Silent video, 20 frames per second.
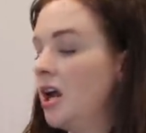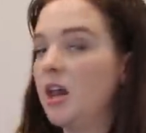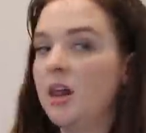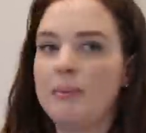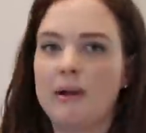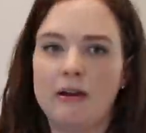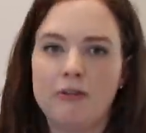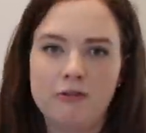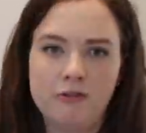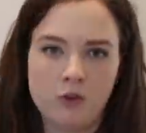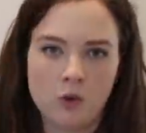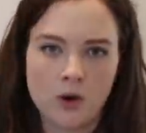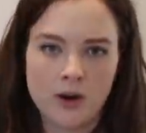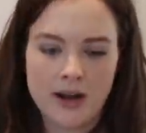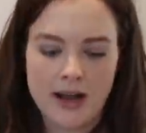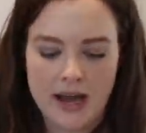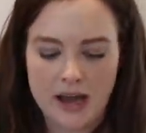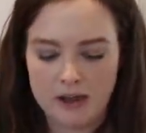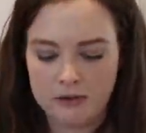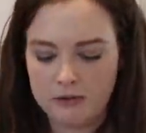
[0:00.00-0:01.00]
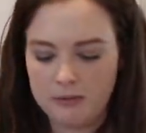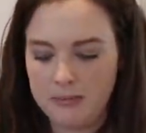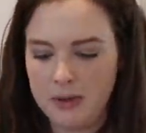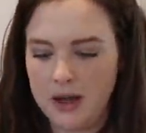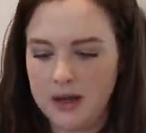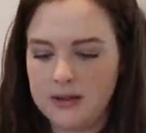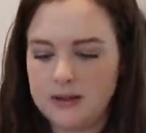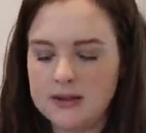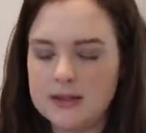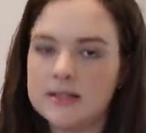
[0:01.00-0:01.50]
about four and a half
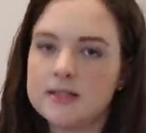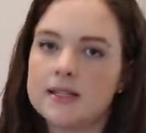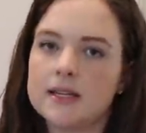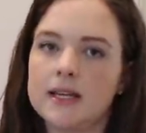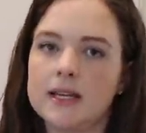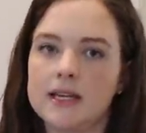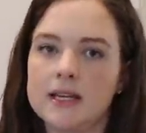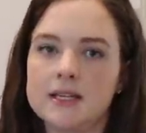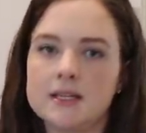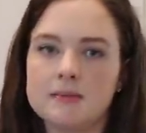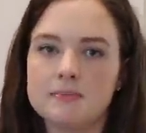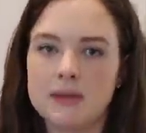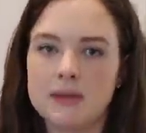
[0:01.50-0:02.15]
months, it has